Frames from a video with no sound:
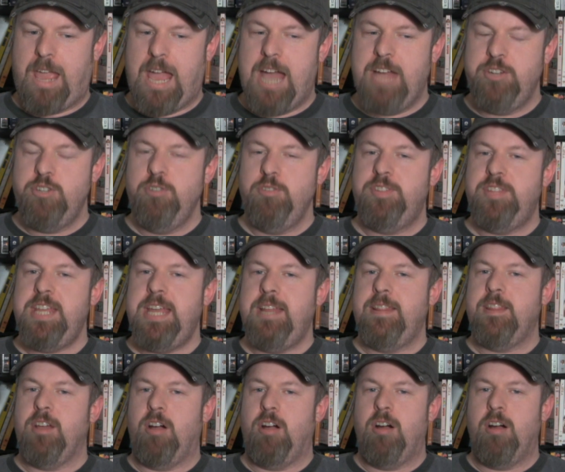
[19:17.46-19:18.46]
I do
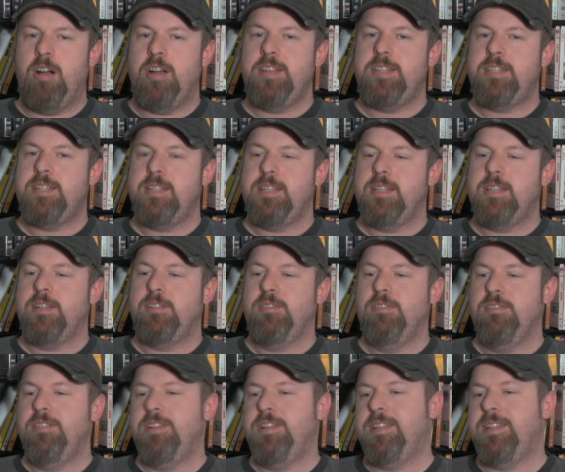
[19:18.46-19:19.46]
think the artist is
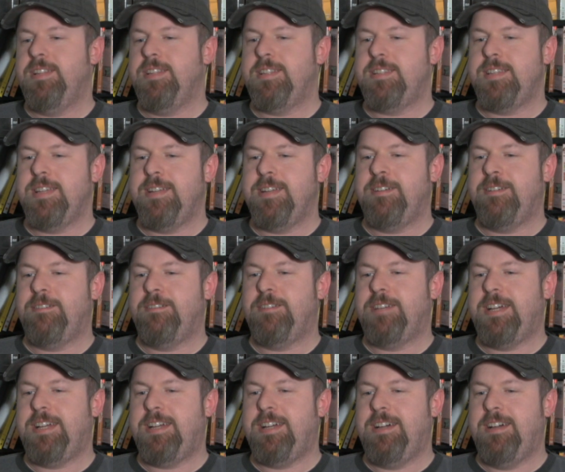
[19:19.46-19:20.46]
included in the
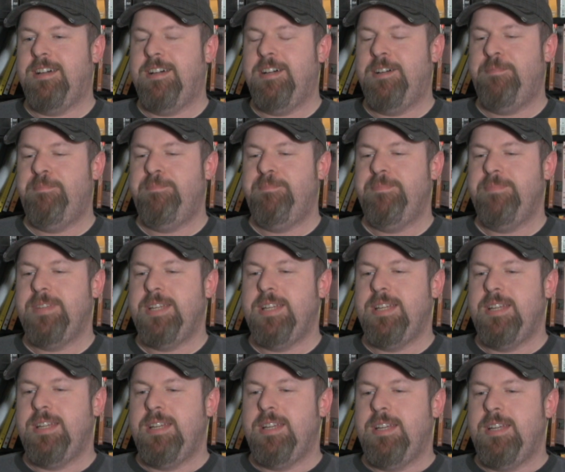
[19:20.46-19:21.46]
sale,
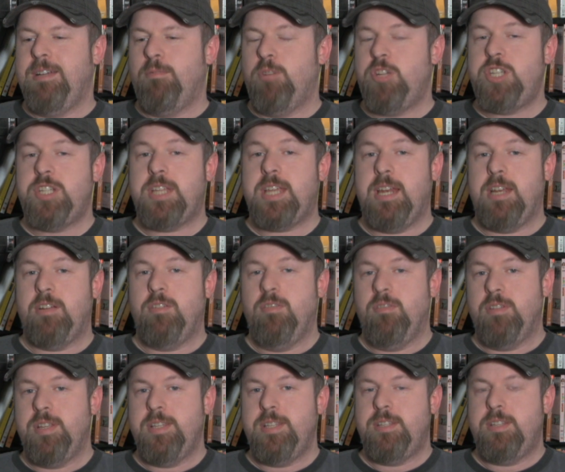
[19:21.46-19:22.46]
which is kind of
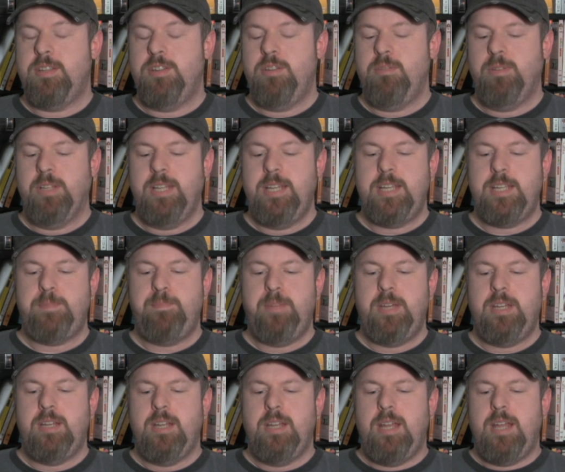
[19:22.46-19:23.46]
cool because it's a new release.
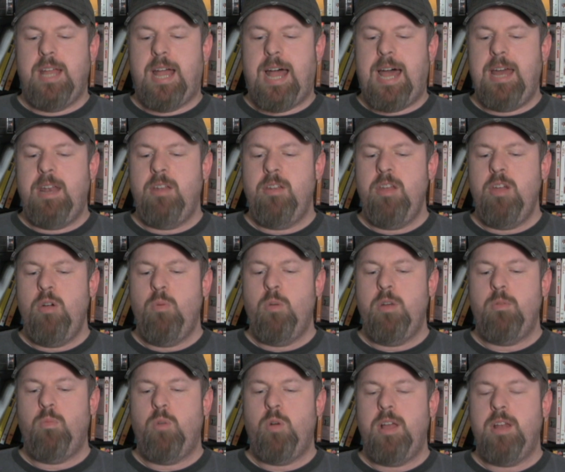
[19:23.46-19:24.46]
But I don't know,
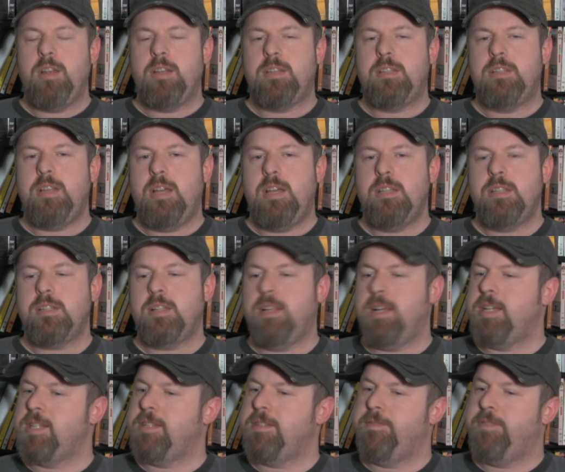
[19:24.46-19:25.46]
what does
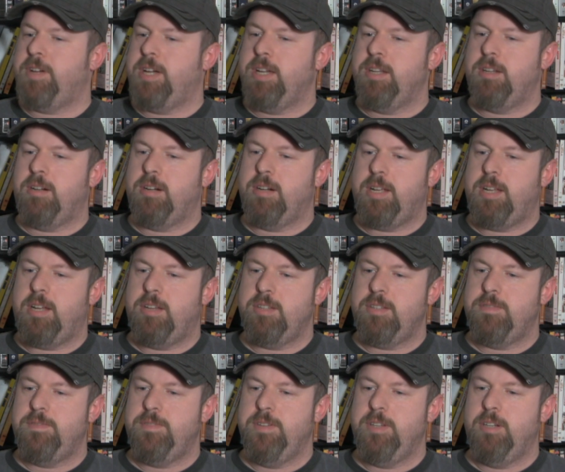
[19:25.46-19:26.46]
classify an art
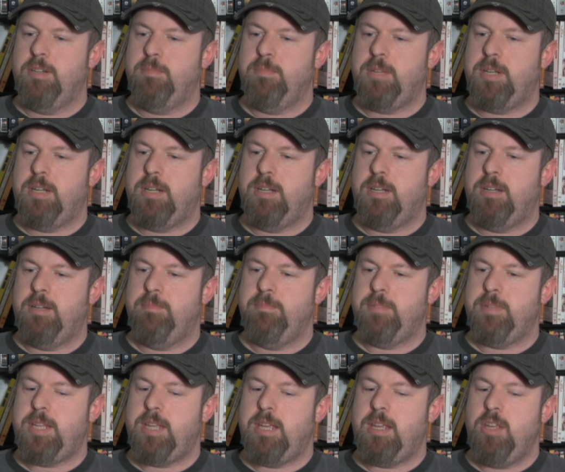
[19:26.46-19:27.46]
house film?